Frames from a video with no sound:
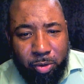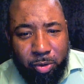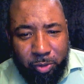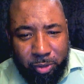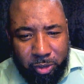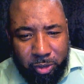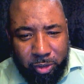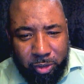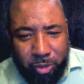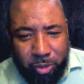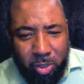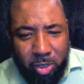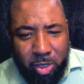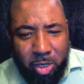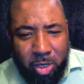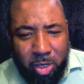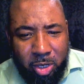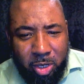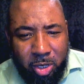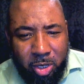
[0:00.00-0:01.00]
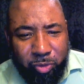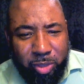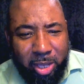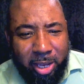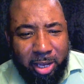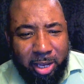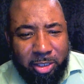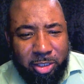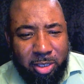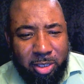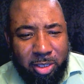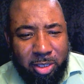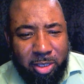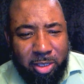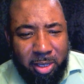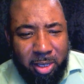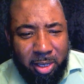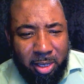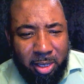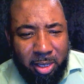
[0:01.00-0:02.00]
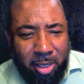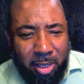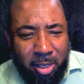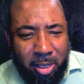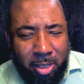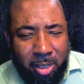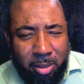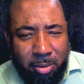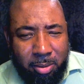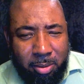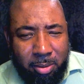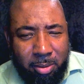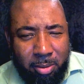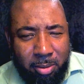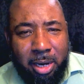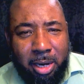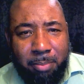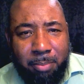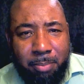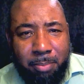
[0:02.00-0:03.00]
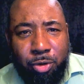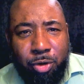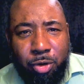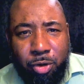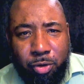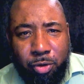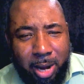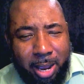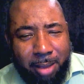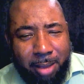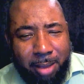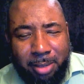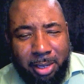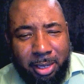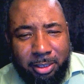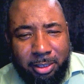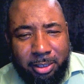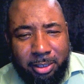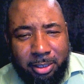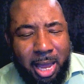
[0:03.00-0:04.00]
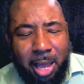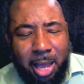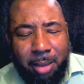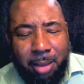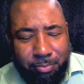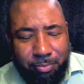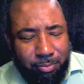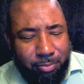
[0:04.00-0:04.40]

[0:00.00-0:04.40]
what you think should be made up bull crap, man. Stop.